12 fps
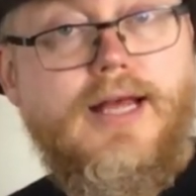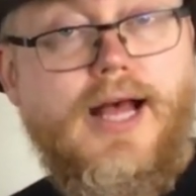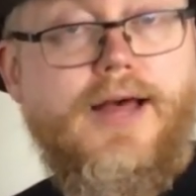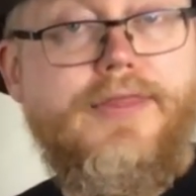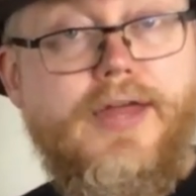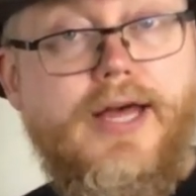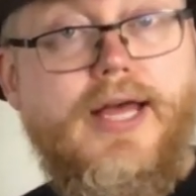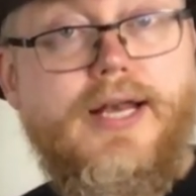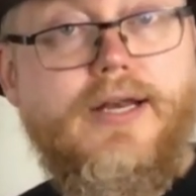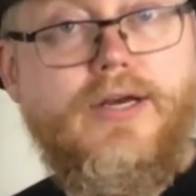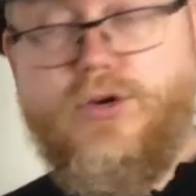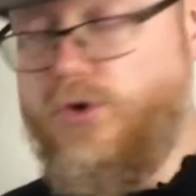And
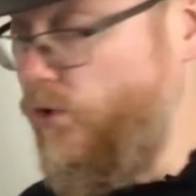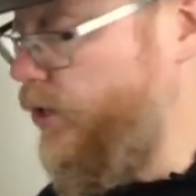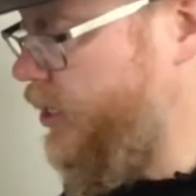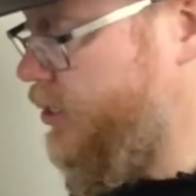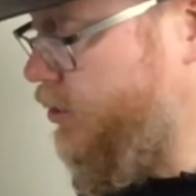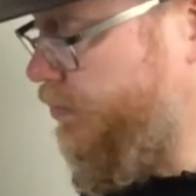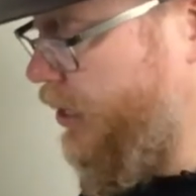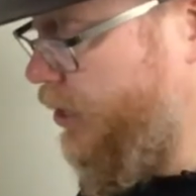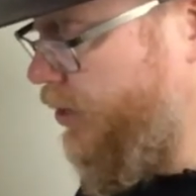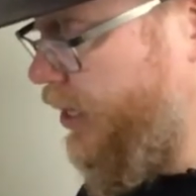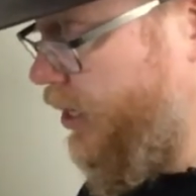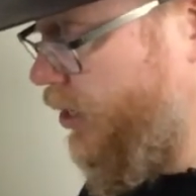then, according to
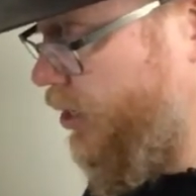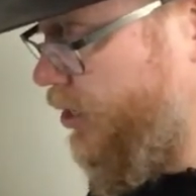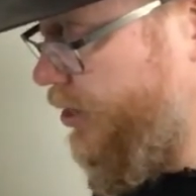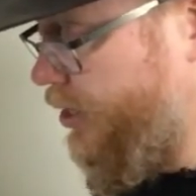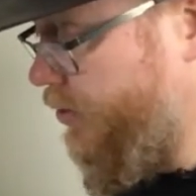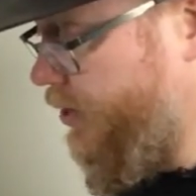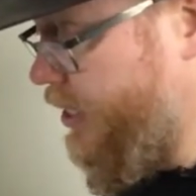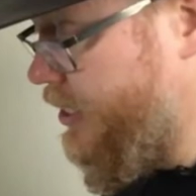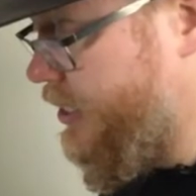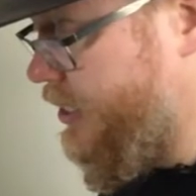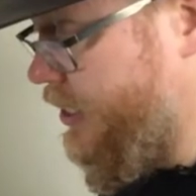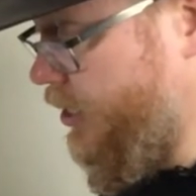McGregor, there
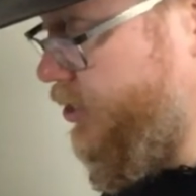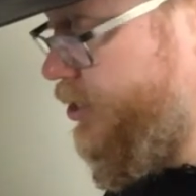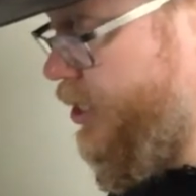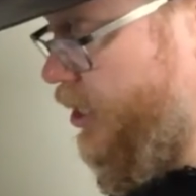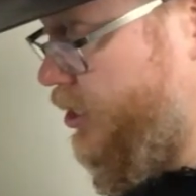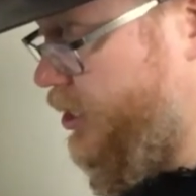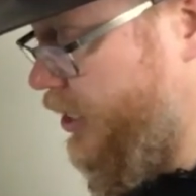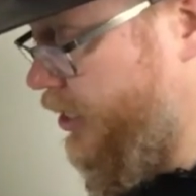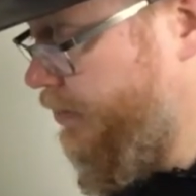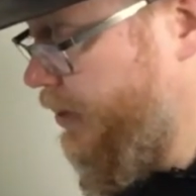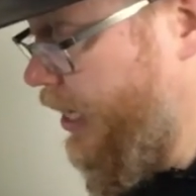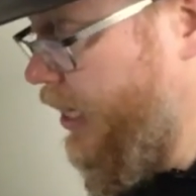is a certain
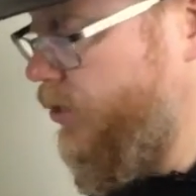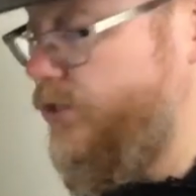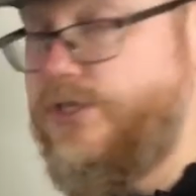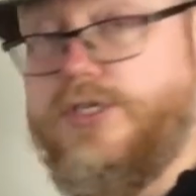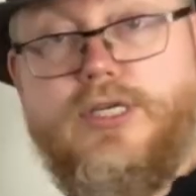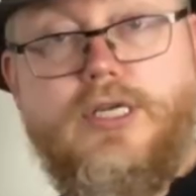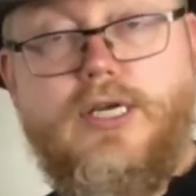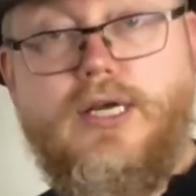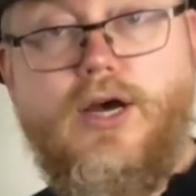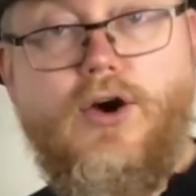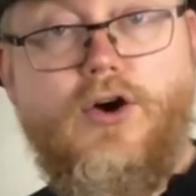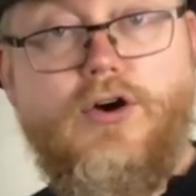amount
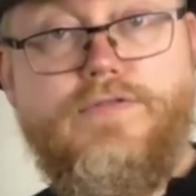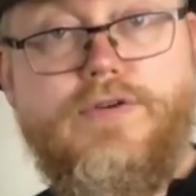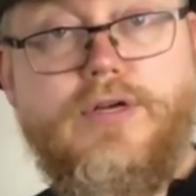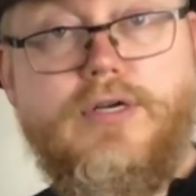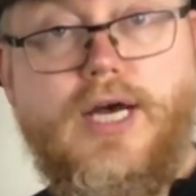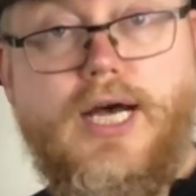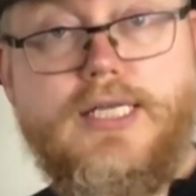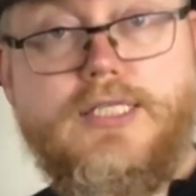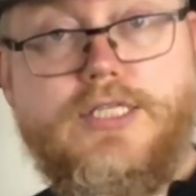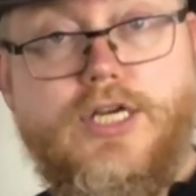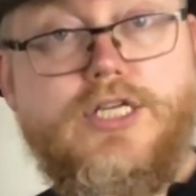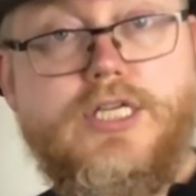of
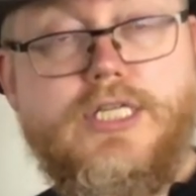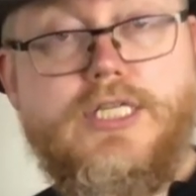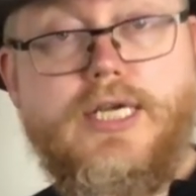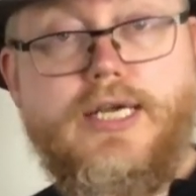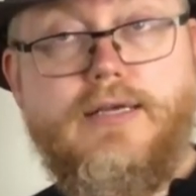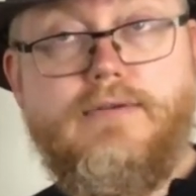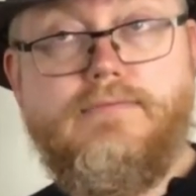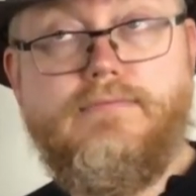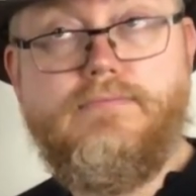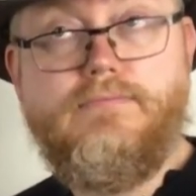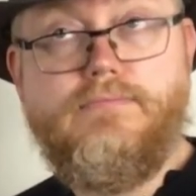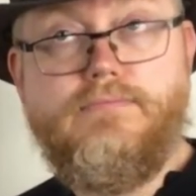uncertainty.
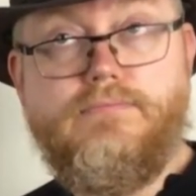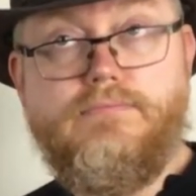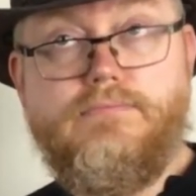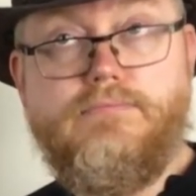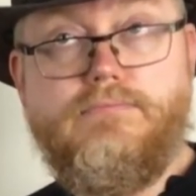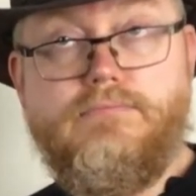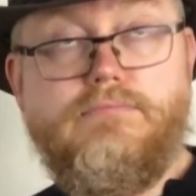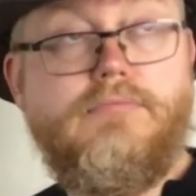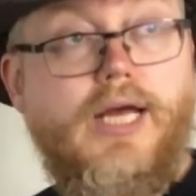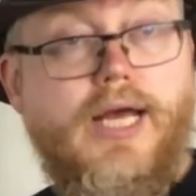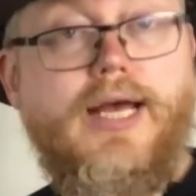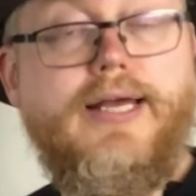
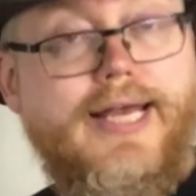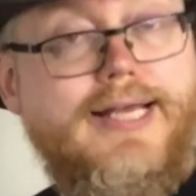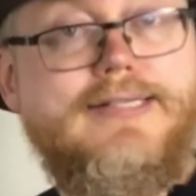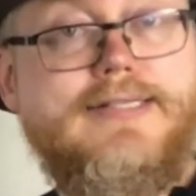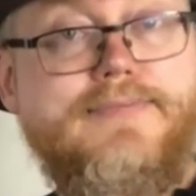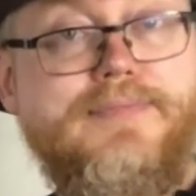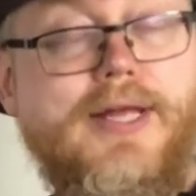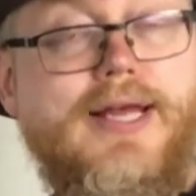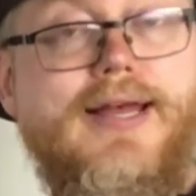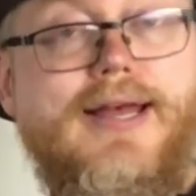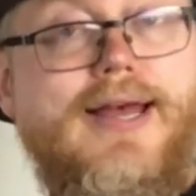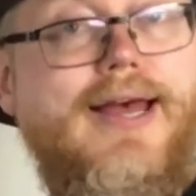
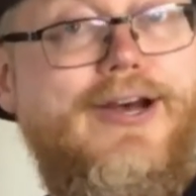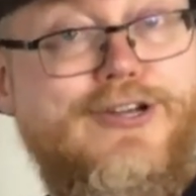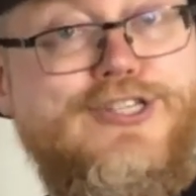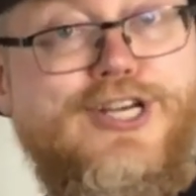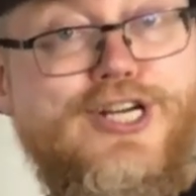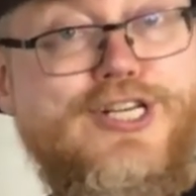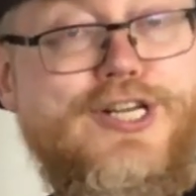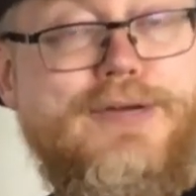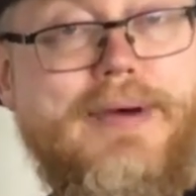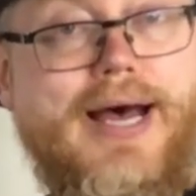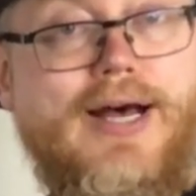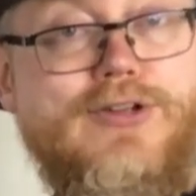A certain
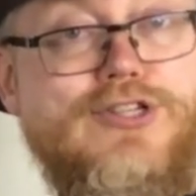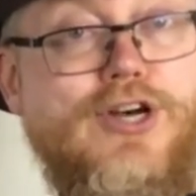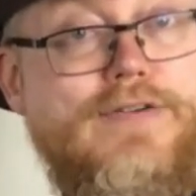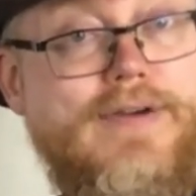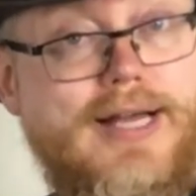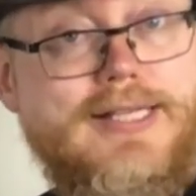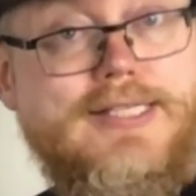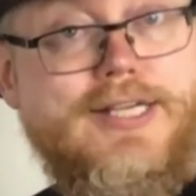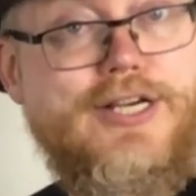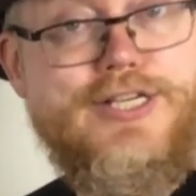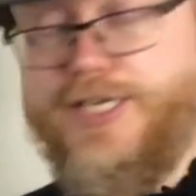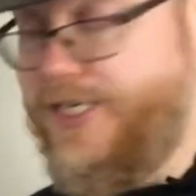amount of
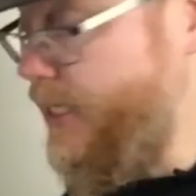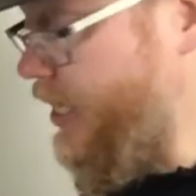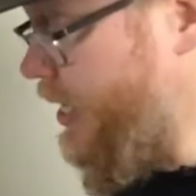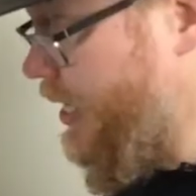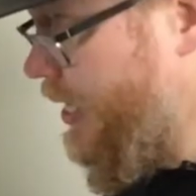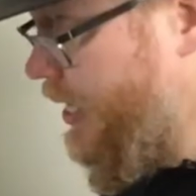uncertainty